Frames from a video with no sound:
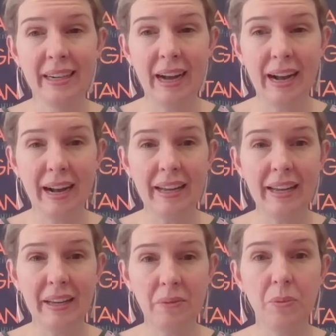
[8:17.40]

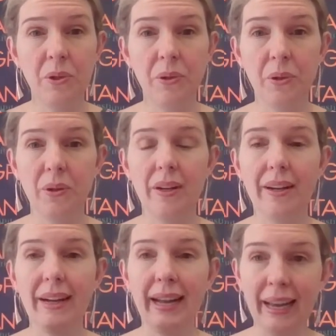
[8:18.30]
it will
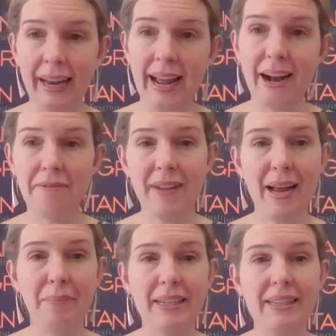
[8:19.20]
allow
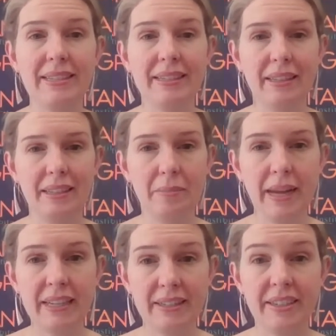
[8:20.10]
families to
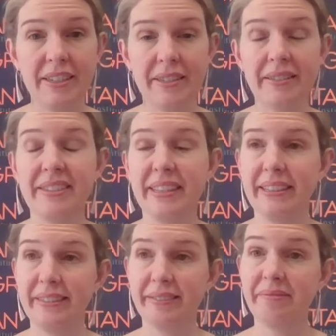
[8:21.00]
make decisions
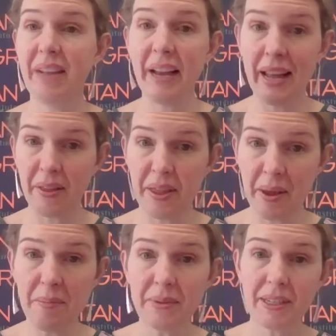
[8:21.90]
that allow
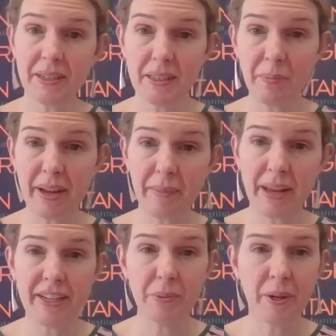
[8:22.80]
them to better
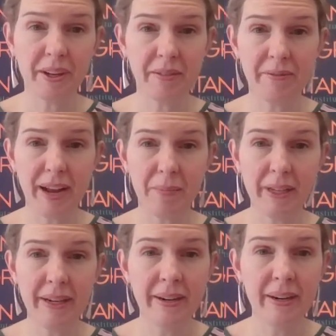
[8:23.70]
manage work and
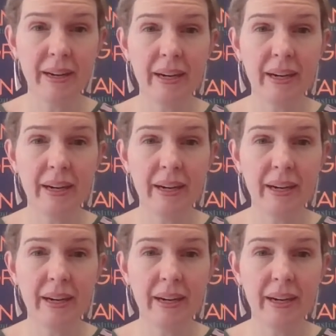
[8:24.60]
family.